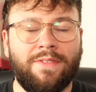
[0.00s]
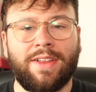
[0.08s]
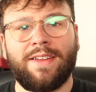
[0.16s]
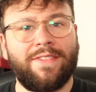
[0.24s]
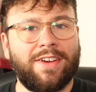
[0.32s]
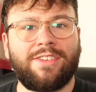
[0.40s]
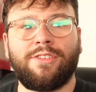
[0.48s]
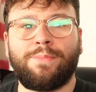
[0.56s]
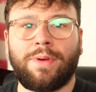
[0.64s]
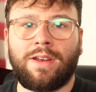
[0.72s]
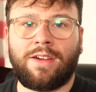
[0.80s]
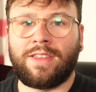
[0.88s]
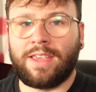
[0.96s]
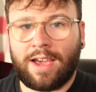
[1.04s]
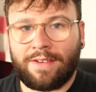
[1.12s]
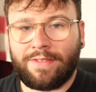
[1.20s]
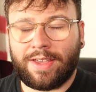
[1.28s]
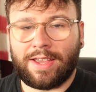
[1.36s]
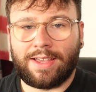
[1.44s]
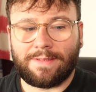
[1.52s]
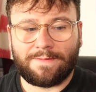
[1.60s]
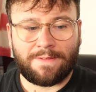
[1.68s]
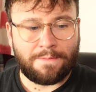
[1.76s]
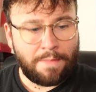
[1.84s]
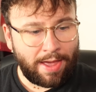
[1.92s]
Villa versus Bologna, I think
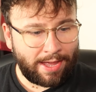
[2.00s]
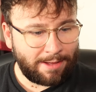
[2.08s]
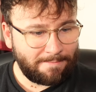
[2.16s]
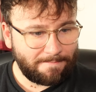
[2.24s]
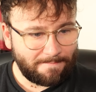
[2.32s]
for me,